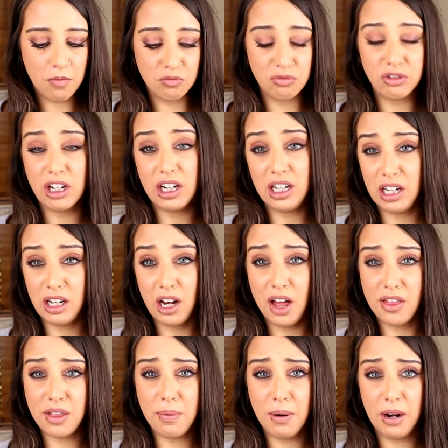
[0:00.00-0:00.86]
Really
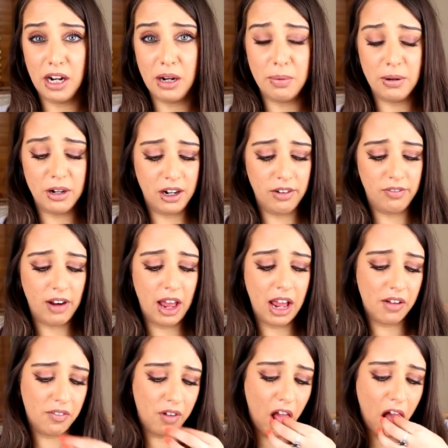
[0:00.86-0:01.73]
like the peri-peri
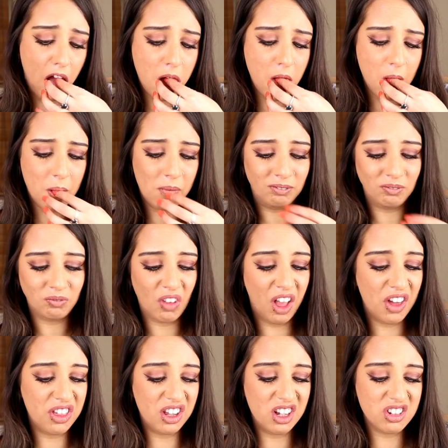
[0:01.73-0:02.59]
flavour.
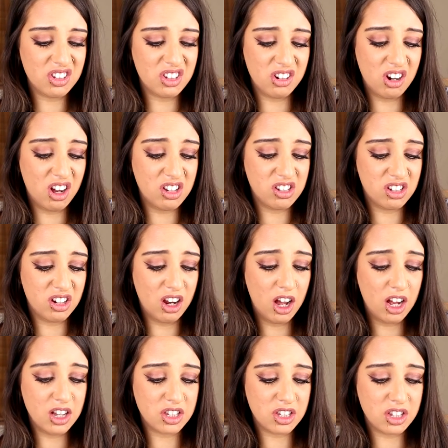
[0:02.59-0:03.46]
I think it's a nice
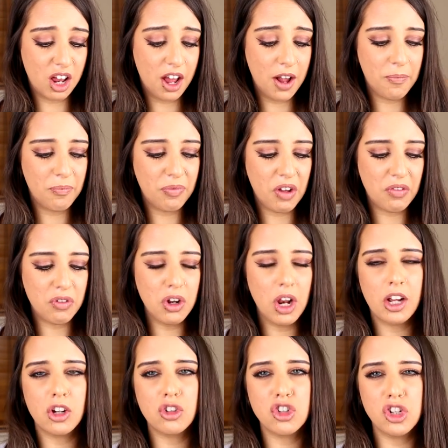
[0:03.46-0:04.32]
slice. Like, if
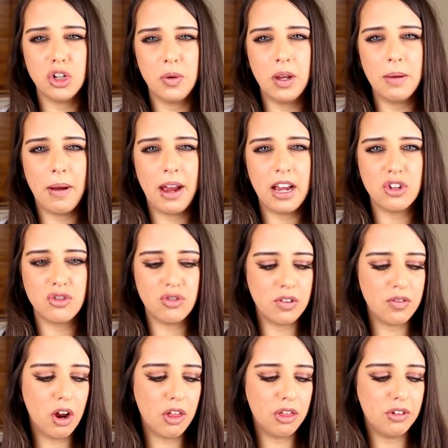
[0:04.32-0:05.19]
you like chewy
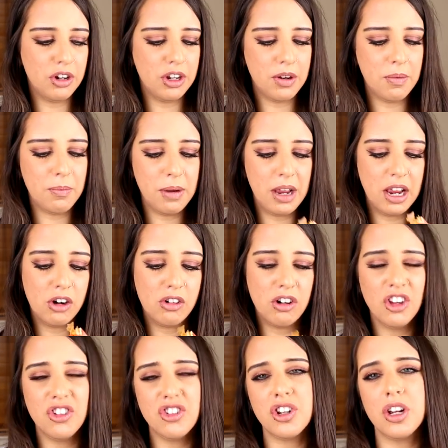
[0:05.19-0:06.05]
pastry rather than it being
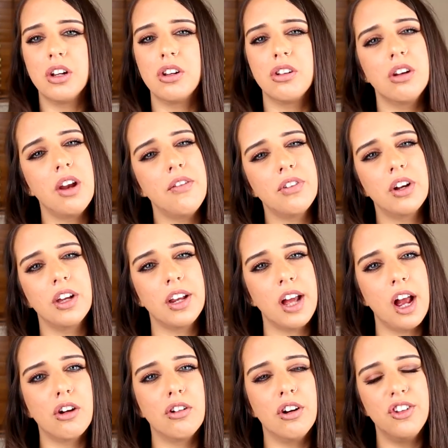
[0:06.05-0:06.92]
crunchy, and you're never going
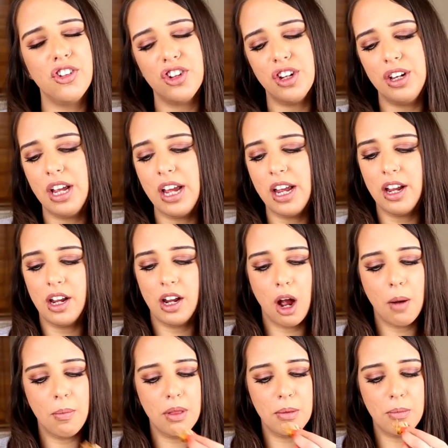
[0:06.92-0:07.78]
to get crunchy
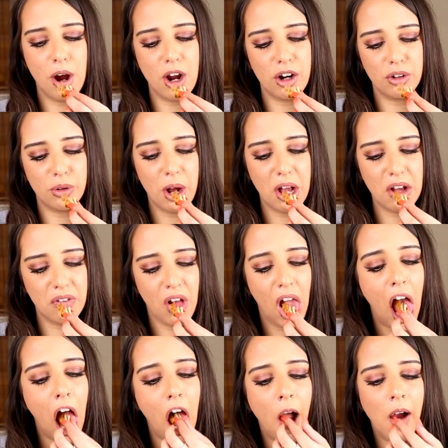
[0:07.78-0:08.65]
heating up in the microwave,
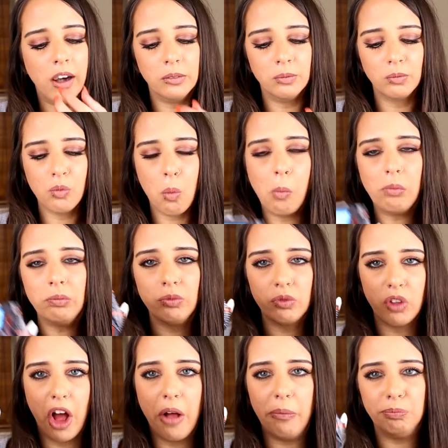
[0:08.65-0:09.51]

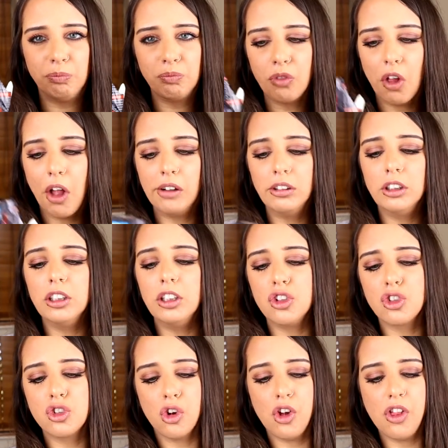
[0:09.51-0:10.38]
then
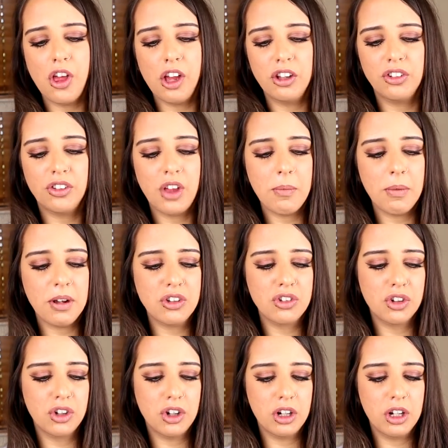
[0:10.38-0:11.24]
you'll enjoy this. That
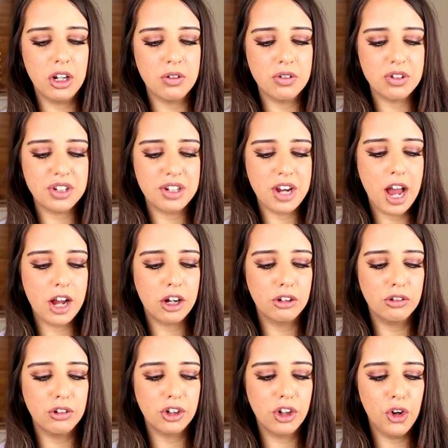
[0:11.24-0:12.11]
makes a good little
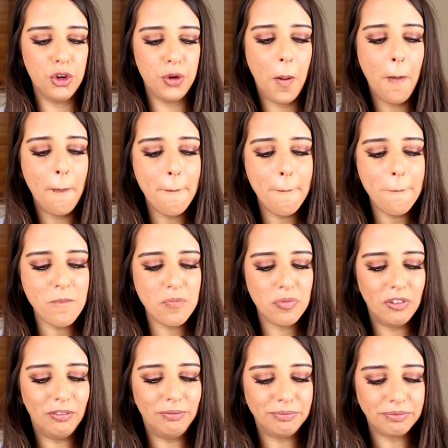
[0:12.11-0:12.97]
snack or a good
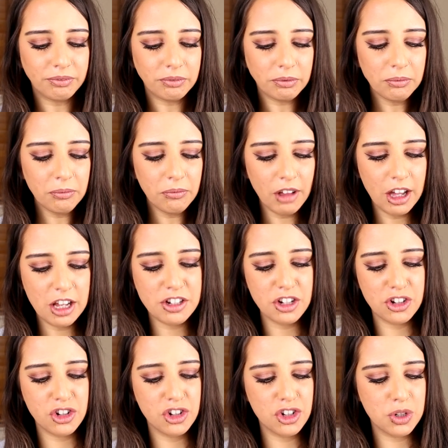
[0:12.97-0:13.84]

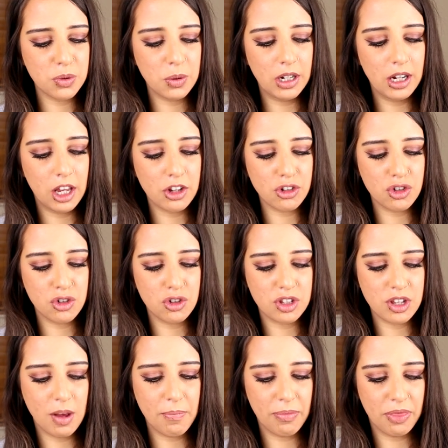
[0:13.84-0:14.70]
addition to a lunch
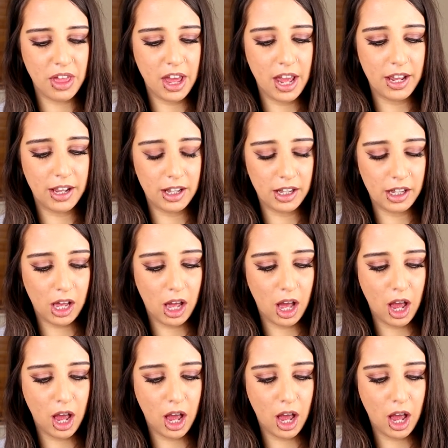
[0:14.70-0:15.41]
or something.